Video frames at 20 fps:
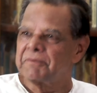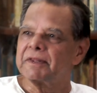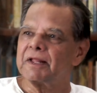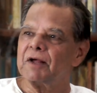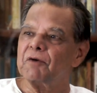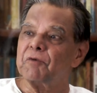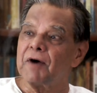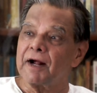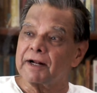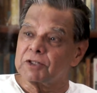
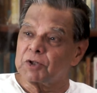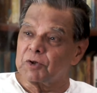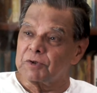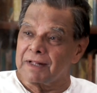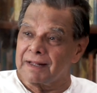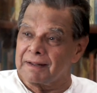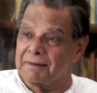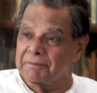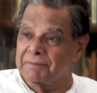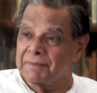They work through
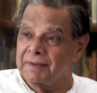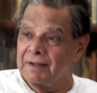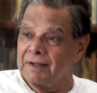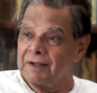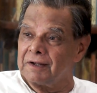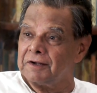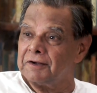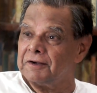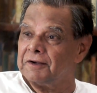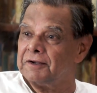them.
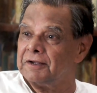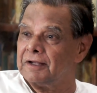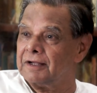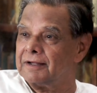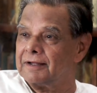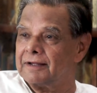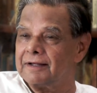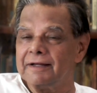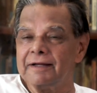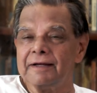
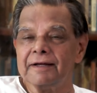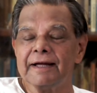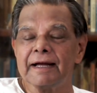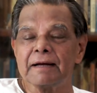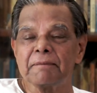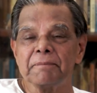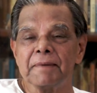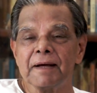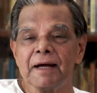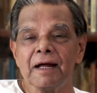
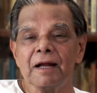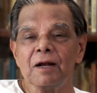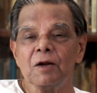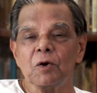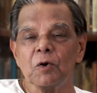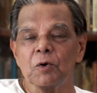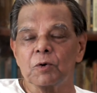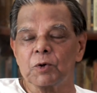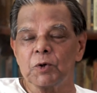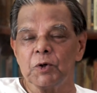It may
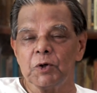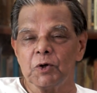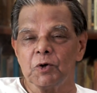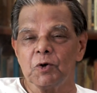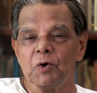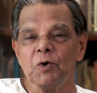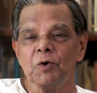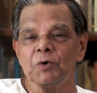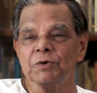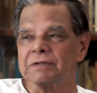look to
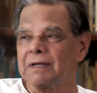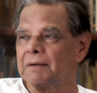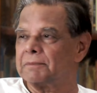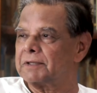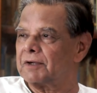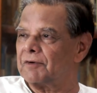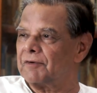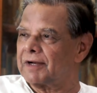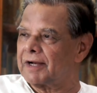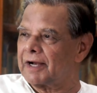you
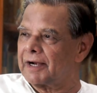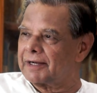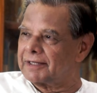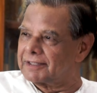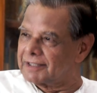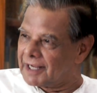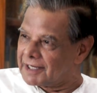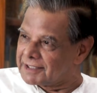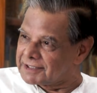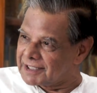something very
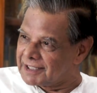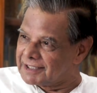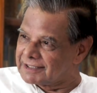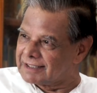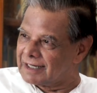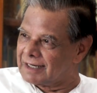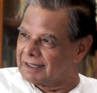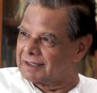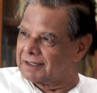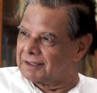
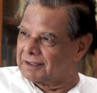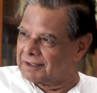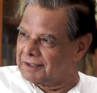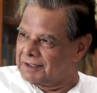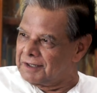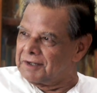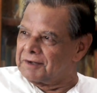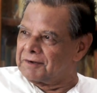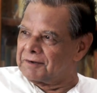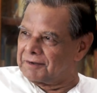disastrous and
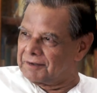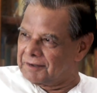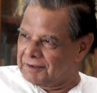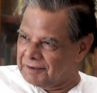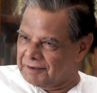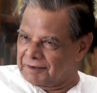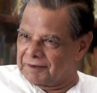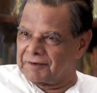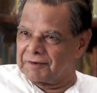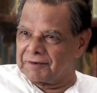
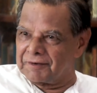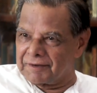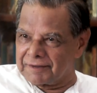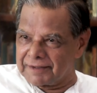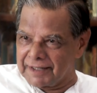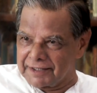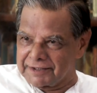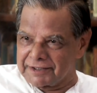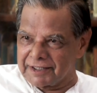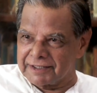uh,
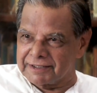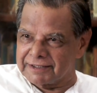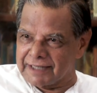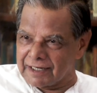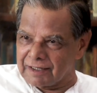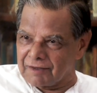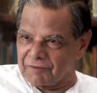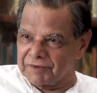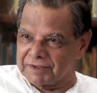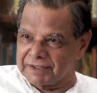dangerous
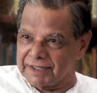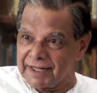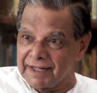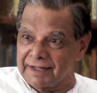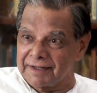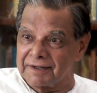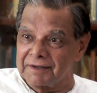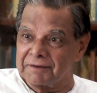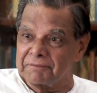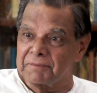kind of a
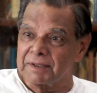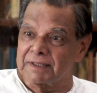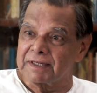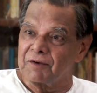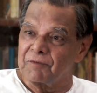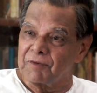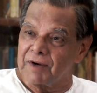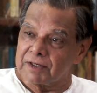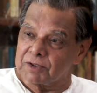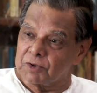thing, but
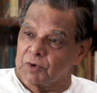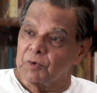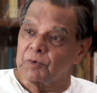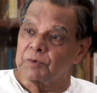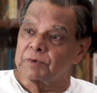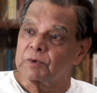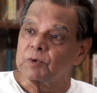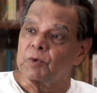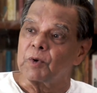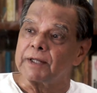they work
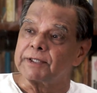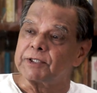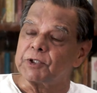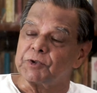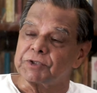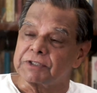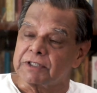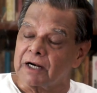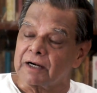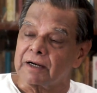through to
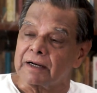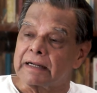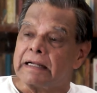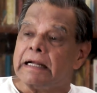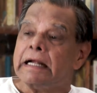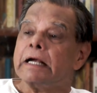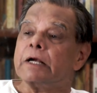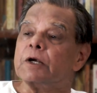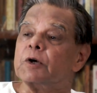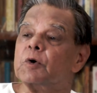achieve certain,
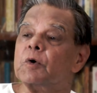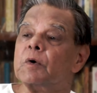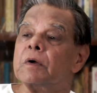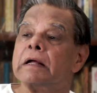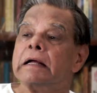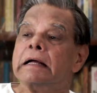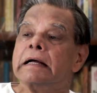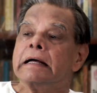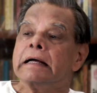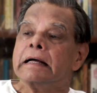
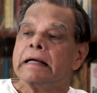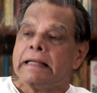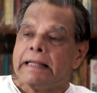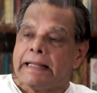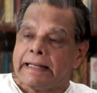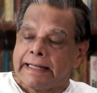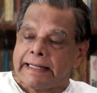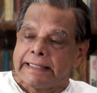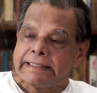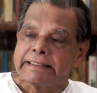to
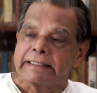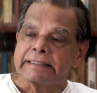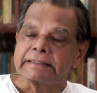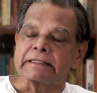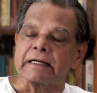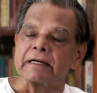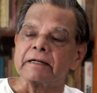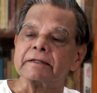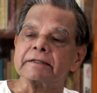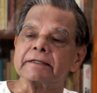initiate
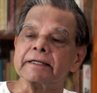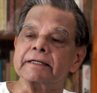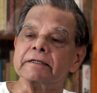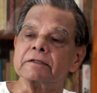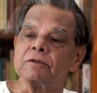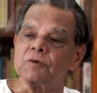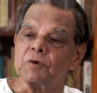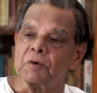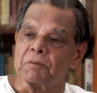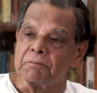
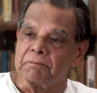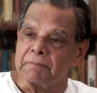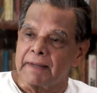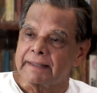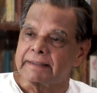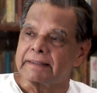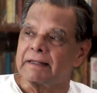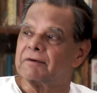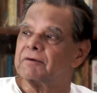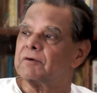something, to
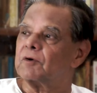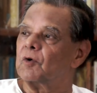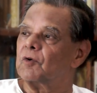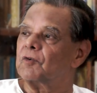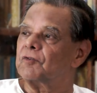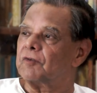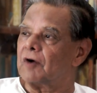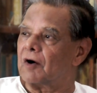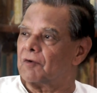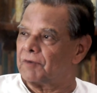make them
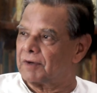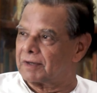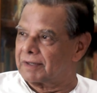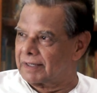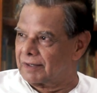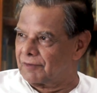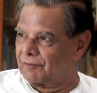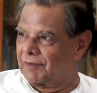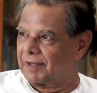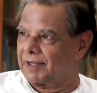go forward
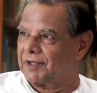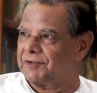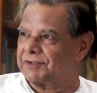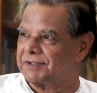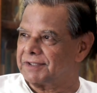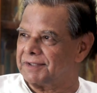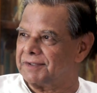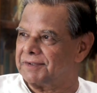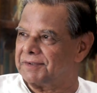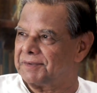in ways. way, you
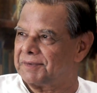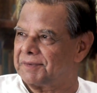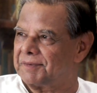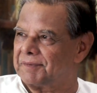see.